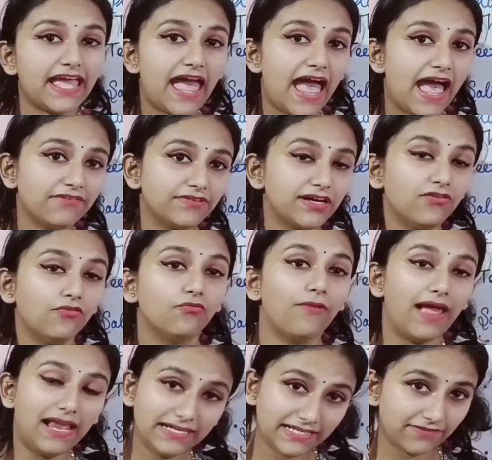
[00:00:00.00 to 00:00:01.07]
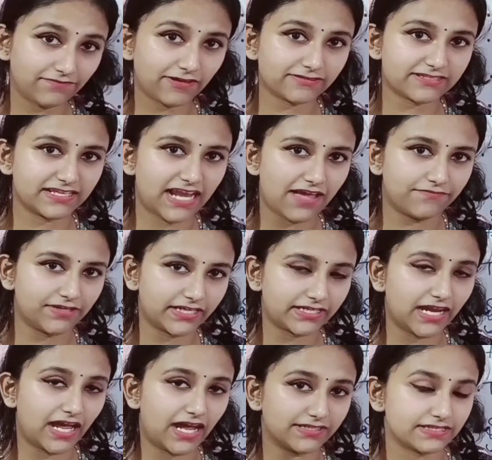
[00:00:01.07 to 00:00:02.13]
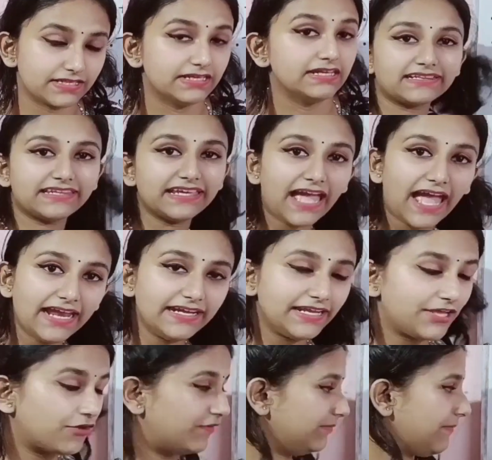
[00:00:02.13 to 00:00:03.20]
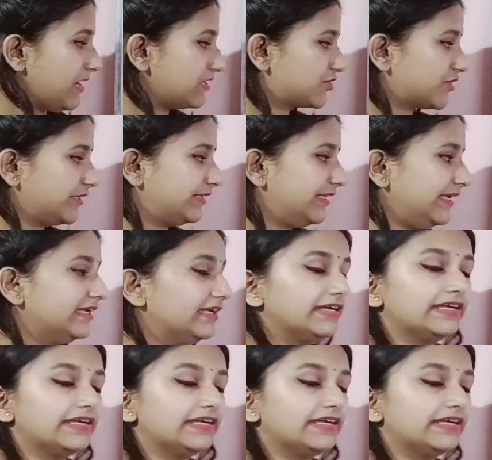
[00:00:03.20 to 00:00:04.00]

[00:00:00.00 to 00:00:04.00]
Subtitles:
have a well-developed salivary glands. At the end, you will mention the